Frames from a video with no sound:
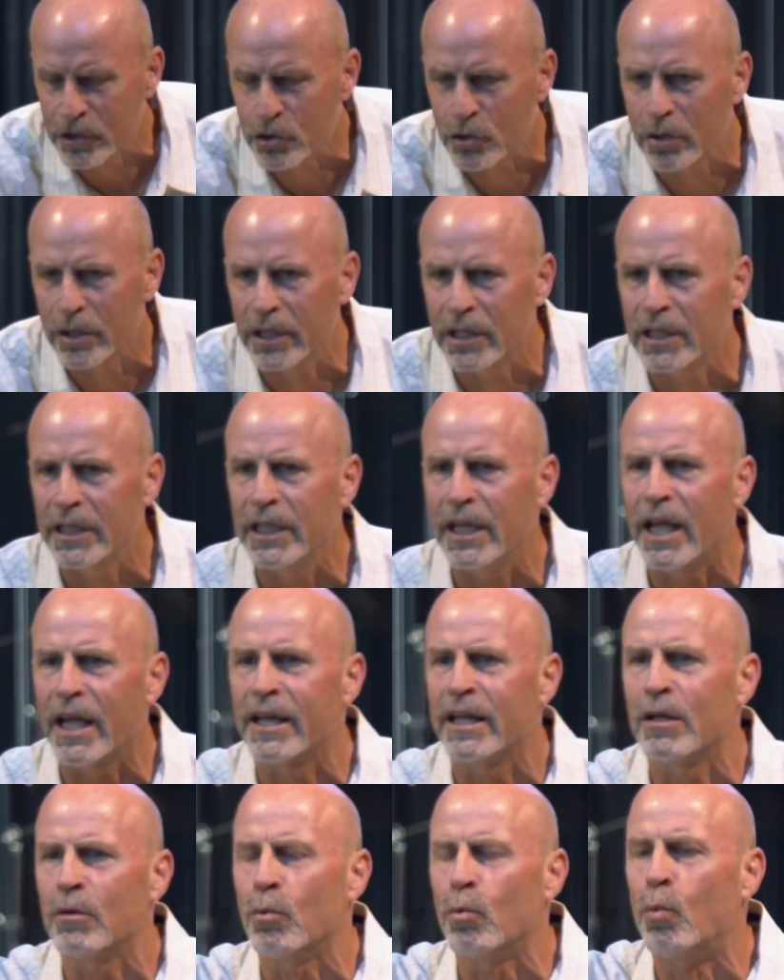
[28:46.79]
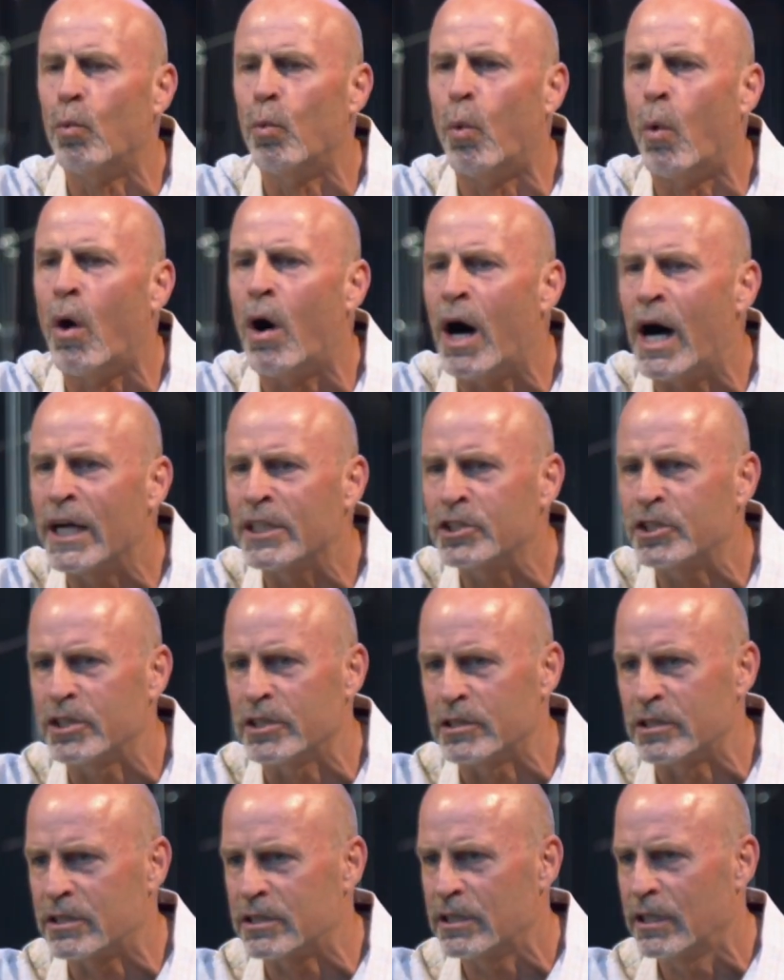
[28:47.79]
of the Trinity, and it
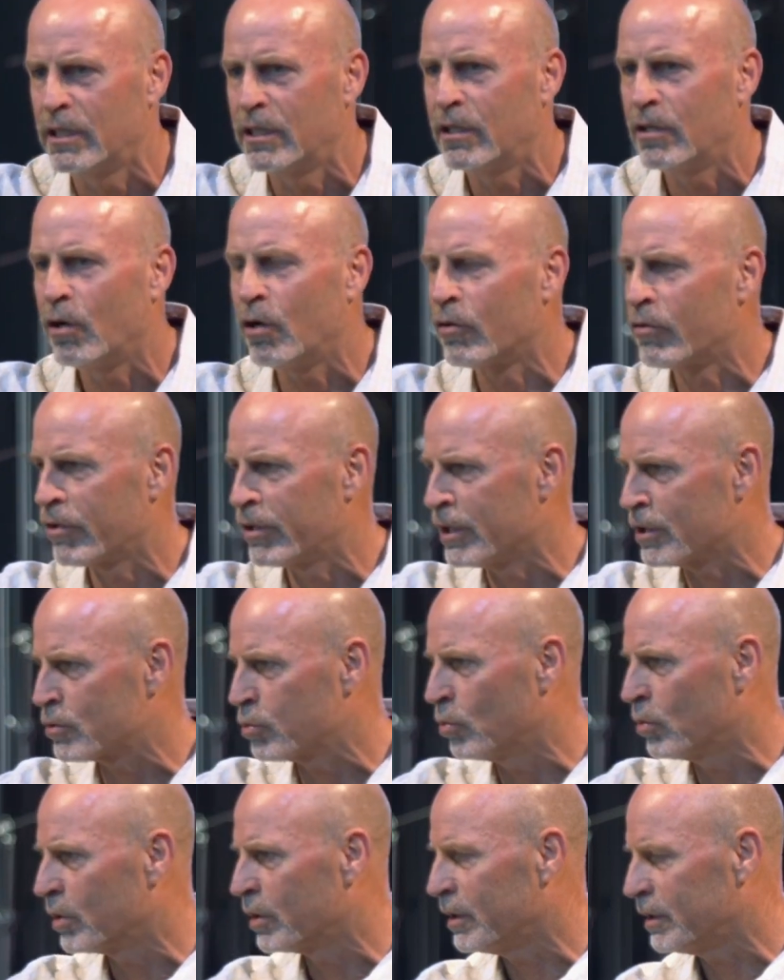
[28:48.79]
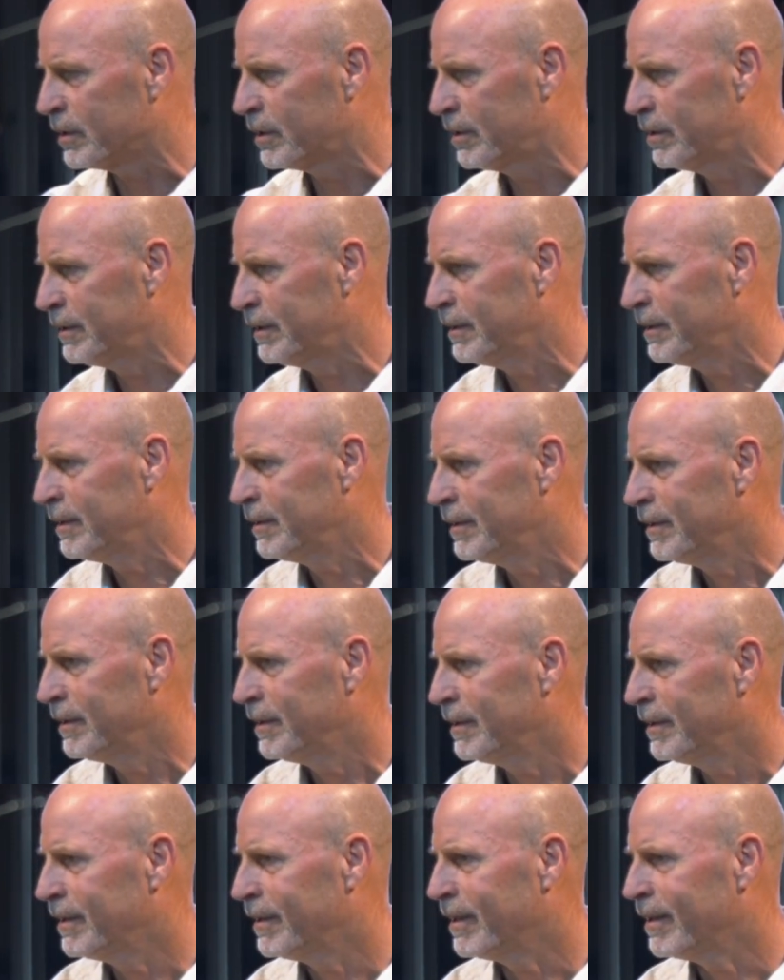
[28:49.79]
washes over this world.
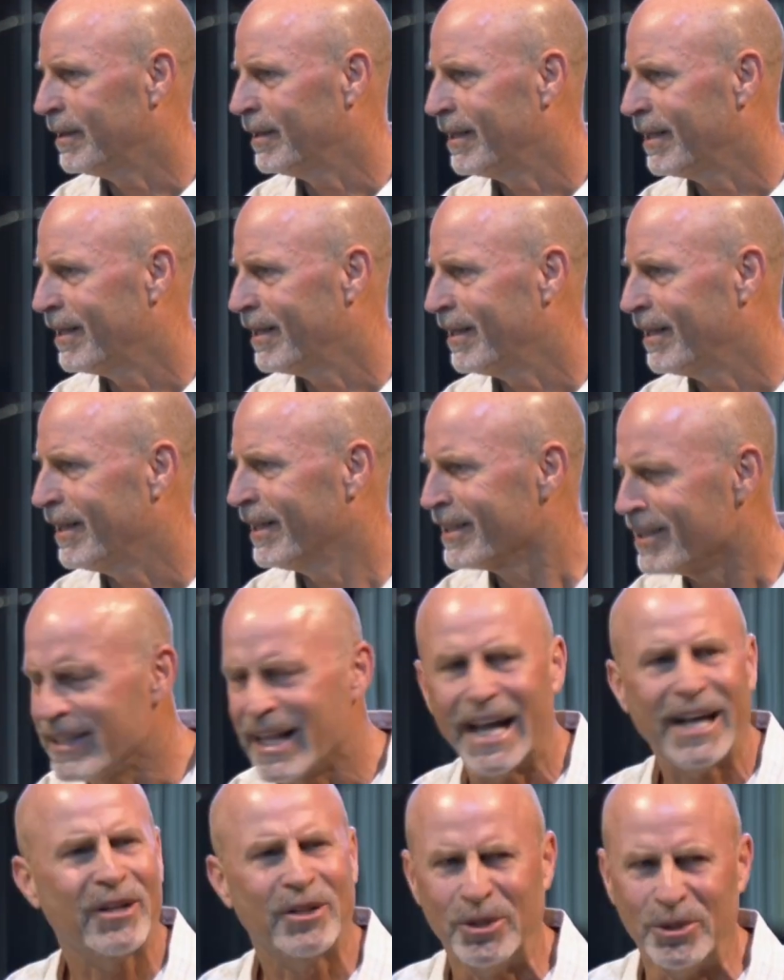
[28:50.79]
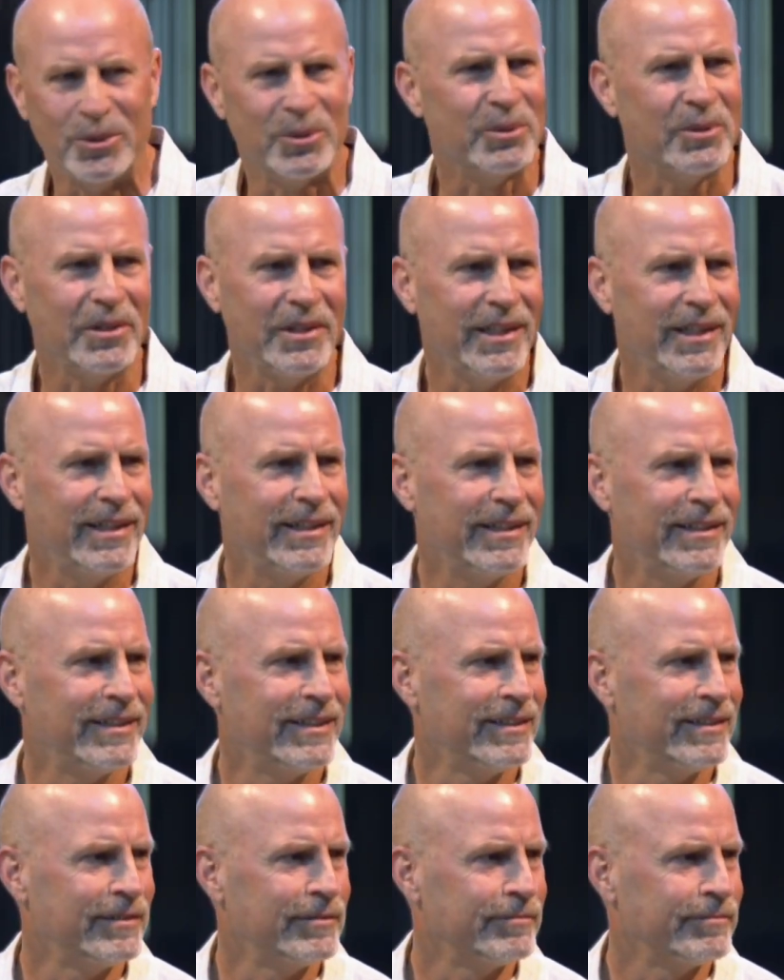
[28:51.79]
Isn't that cool?
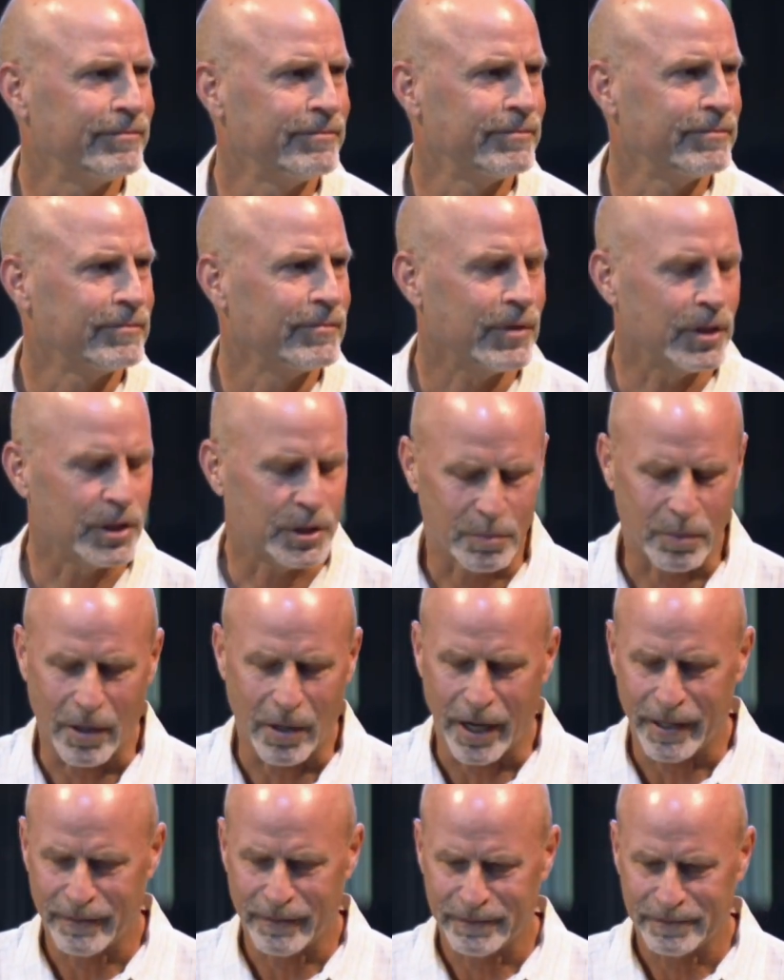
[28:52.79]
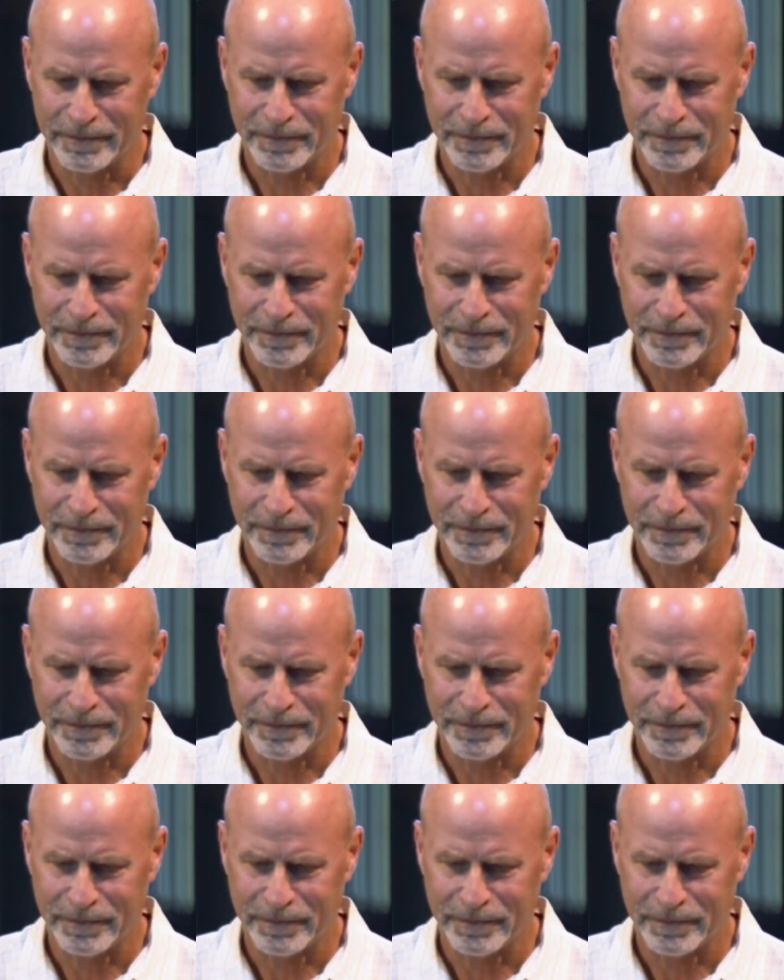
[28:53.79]
Let's pray.